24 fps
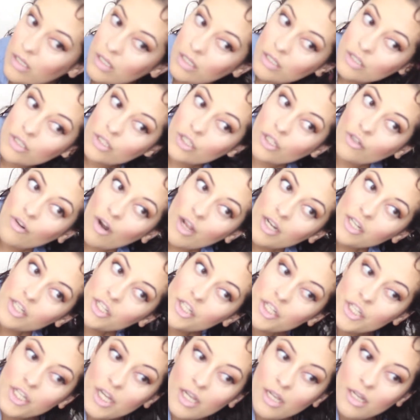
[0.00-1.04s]

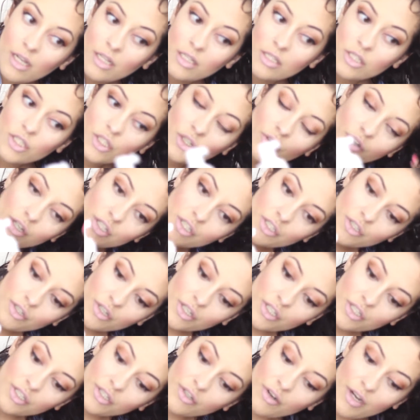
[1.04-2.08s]
scrunch, scrunch,
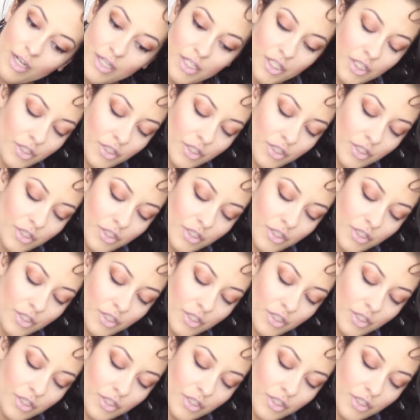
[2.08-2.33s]
scrunch, scrunch.